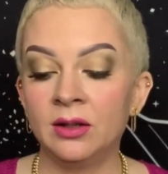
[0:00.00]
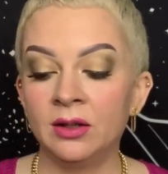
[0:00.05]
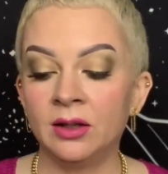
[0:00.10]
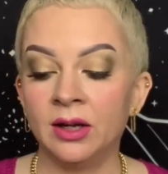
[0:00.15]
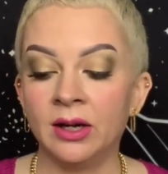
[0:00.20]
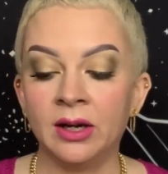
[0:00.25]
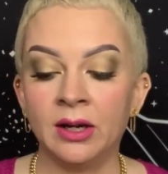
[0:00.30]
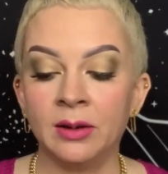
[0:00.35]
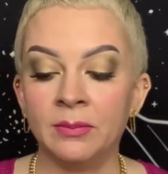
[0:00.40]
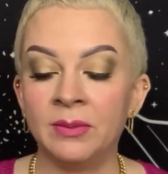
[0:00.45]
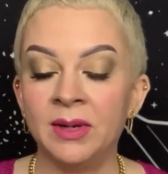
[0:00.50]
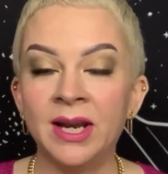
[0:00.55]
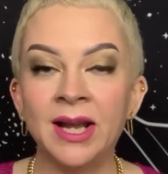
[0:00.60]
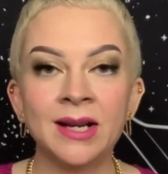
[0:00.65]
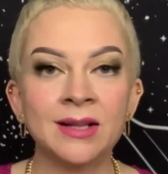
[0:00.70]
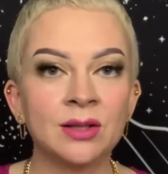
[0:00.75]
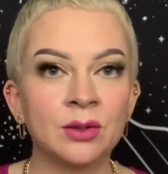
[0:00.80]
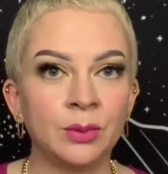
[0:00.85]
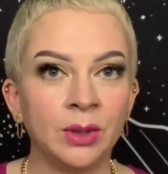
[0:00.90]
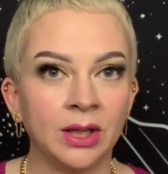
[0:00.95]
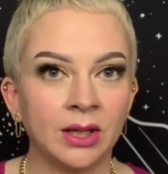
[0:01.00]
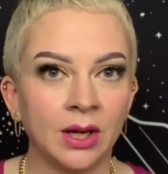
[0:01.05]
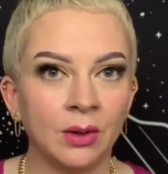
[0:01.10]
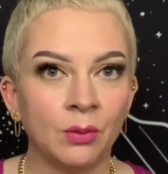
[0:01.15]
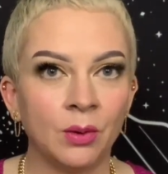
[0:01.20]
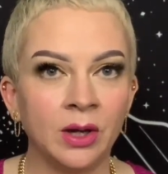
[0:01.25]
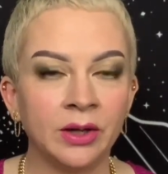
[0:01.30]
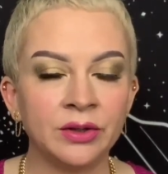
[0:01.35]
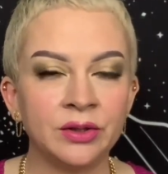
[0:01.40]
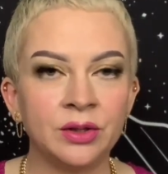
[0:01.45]
next week I
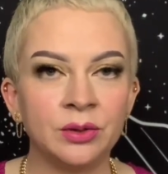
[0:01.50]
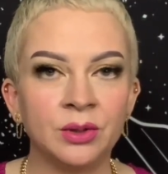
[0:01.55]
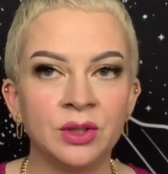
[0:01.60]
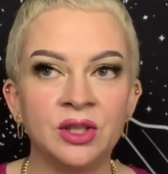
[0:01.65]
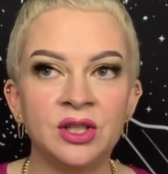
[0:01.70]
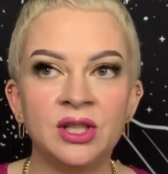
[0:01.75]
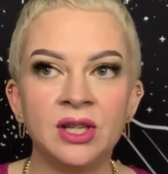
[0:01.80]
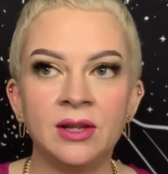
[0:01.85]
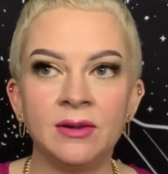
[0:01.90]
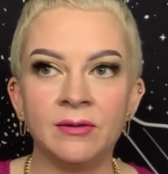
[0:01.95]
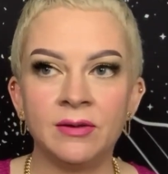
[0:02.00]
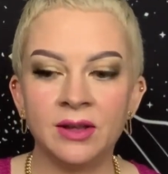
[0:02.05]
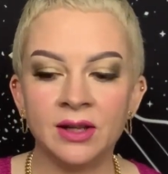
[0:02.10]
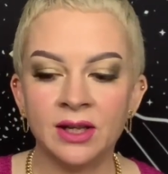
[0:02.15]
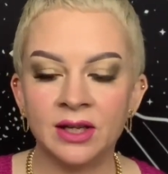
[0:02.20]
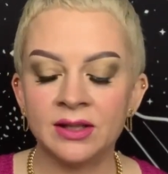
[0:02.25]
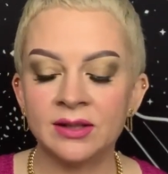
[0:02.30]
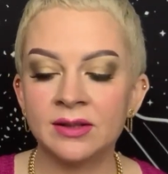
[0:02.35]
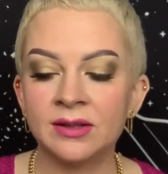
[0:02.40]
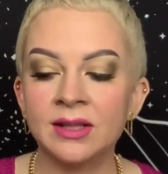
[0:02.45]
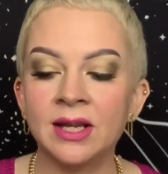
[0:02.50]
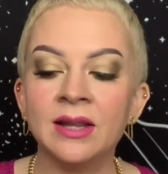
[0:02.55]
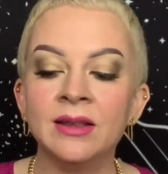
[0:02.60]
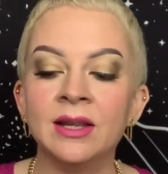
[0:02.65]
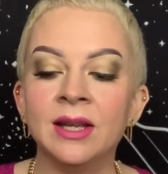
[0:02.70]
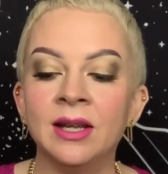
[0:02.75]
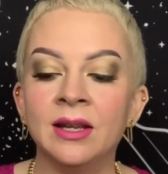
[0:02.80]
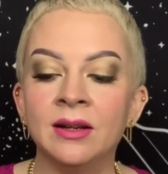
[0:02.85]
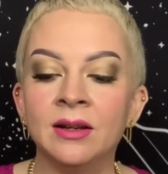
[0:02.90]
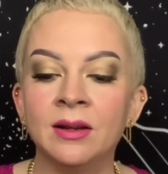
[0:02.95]
want to achieve this, and
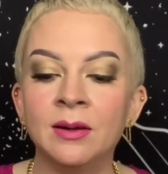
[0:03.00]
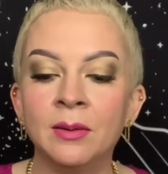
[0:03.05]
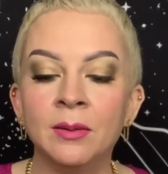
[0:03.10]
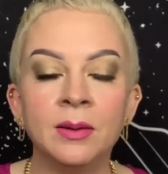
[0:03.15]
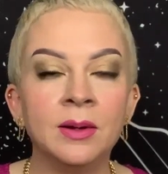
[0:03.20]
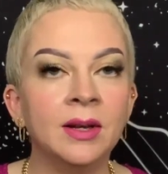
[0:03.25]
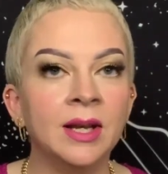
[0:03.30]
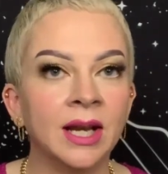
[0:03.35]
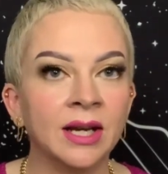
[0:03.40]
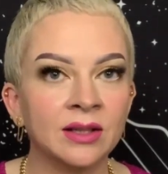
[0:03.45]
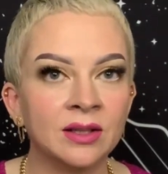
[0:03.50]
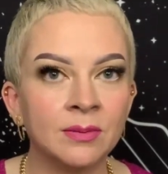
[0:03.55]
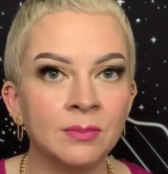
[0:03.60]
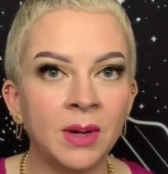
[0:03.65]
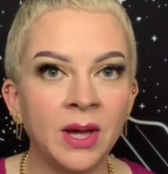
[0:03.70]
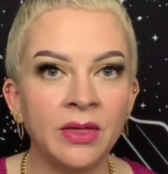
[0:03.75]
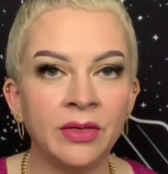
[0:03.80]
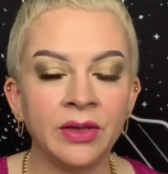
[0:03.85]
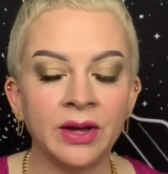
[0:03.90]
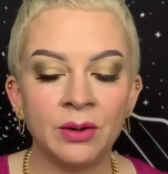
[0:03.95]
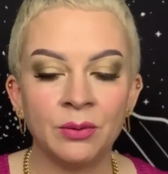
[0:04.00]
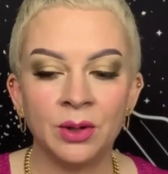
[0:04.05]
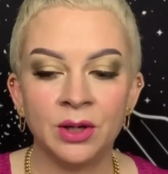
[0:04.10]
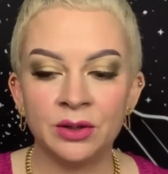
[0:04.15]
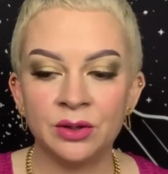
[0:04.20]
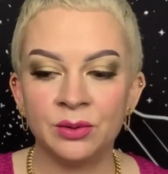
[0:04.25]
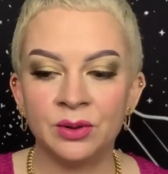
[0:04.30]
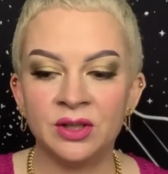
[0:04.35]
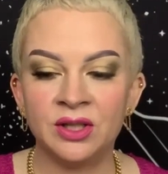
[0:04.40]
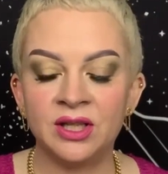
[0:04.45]
then next month I want
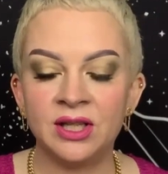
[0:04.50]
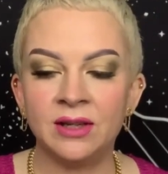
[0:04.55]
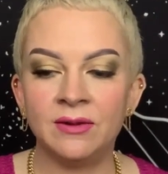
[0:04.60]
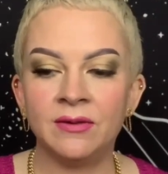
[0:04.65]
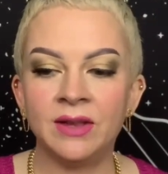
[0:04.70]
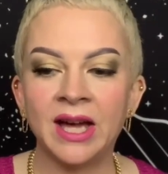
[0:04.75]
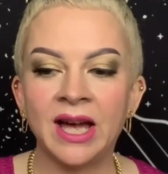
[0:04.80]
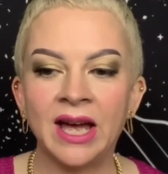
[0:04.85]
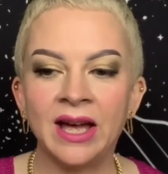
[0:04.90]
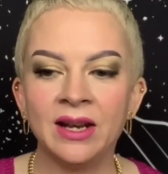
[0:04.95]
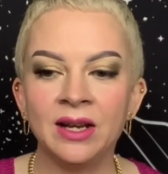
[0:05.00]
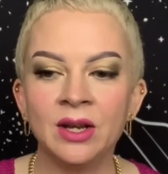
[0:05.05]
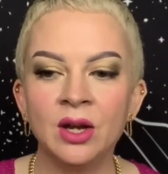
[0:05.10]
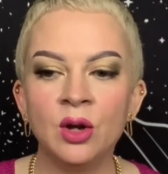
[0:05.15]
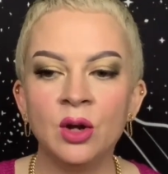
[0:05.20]
to achieve that,